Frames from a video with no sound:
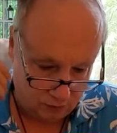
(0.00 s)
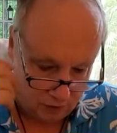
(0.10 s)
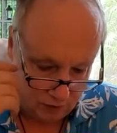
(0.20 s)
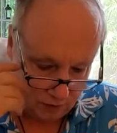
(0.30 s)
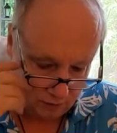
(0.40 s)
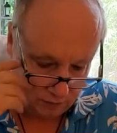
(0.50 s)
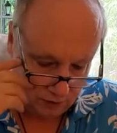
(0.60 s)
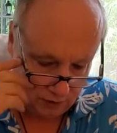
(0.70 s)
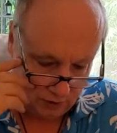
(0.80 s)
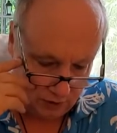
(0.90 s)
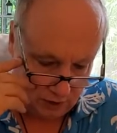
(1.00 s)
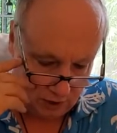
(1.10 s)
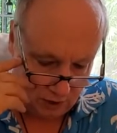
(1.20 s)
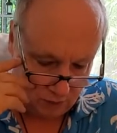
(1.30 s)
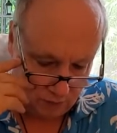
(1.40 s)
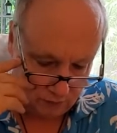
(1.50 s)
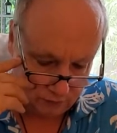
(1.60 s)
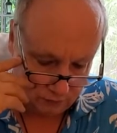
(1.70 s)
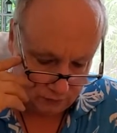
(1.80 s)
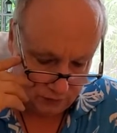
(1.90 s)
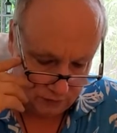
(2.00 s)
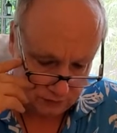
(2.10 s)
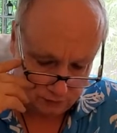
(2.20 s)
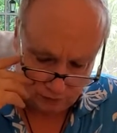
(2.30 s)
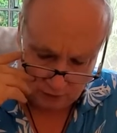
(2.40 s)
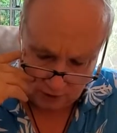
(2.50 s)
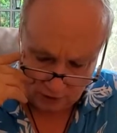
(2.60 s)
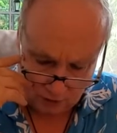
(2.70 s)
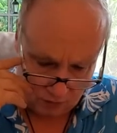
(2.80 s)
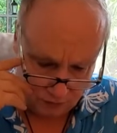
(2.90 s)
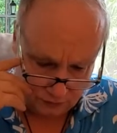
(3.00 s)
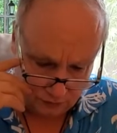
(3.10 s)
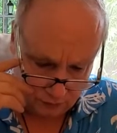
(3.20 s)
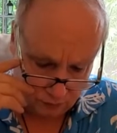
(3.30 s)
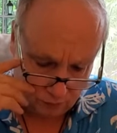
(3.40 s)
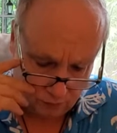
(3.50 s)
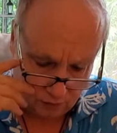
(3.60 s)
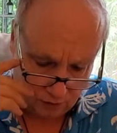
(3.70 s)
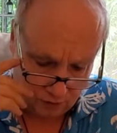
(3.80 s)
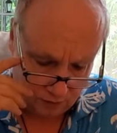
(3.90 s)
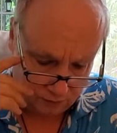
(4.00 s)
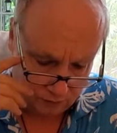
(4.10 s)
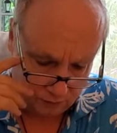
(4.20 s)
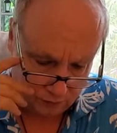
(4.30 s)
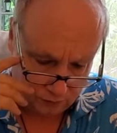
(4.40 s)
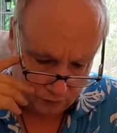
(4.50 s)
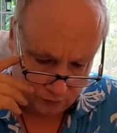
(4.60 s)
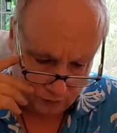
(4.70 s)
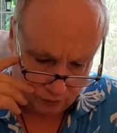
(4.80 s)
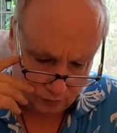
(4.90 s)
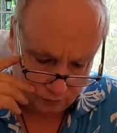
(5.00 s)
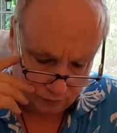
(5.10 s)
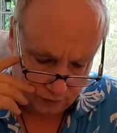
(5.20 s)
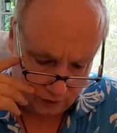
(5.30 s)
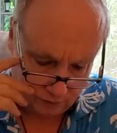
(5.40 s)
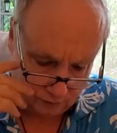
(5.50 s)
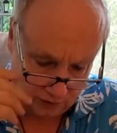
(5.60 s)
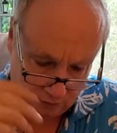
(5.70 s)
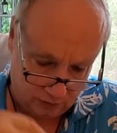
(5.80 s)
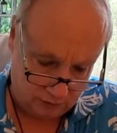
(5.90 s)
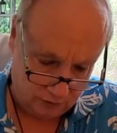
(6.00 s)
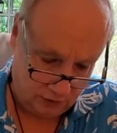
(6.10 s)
Um, however, it does imply also, um, you know, that maybe